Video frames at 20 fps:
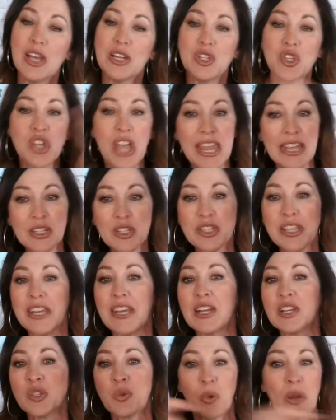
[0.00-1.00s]
change
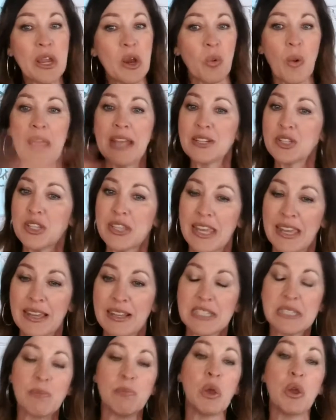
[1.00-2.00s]
things, rearrange
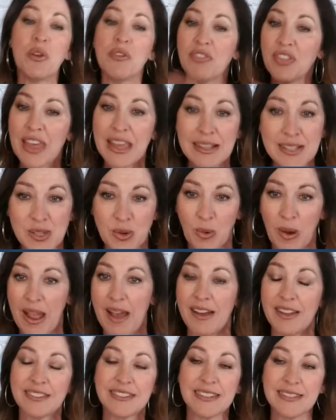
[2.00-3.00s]
things, move things
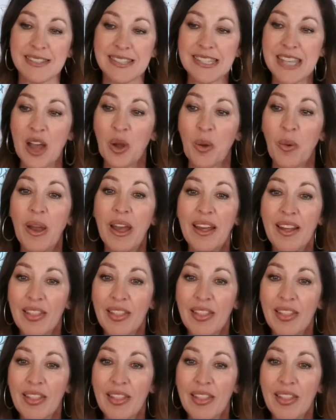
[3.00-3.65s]
around. And so,